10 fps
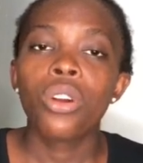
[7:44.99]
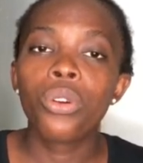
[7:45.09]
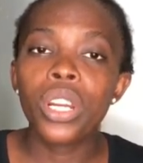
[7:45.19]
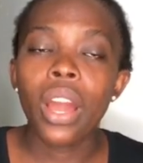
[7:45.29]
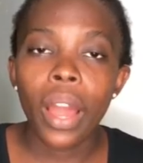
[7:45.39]

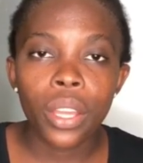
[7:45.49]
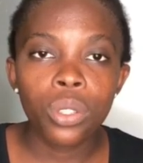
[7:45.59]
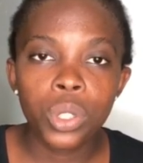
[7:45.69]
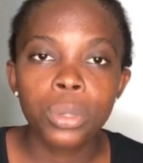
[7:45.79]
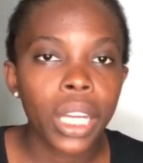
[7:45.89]
growing our
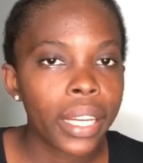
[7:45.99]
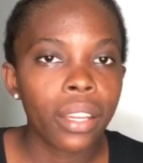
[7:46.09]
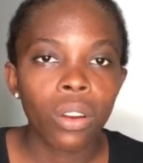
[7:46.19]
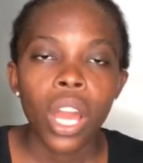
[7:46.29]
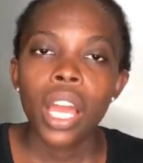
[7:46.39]
YouTube
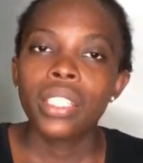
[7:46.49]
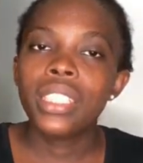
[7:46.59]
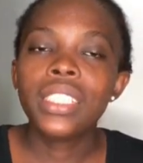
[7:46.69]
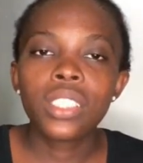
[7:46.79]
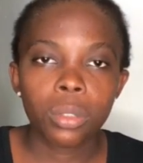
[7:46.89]
channel.
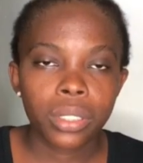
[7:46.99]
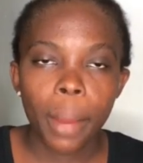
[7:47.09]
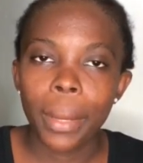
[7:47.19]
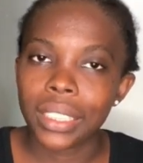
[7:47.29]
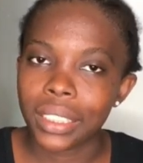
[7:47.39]
These
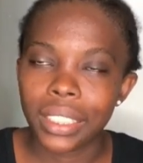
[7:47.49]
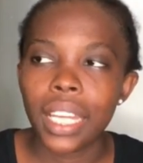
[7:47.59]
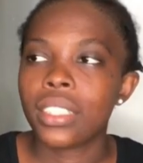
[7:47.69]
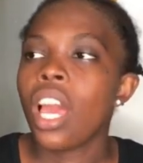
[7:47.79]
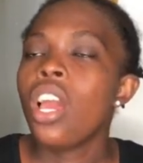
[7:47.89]
subscribers, yes.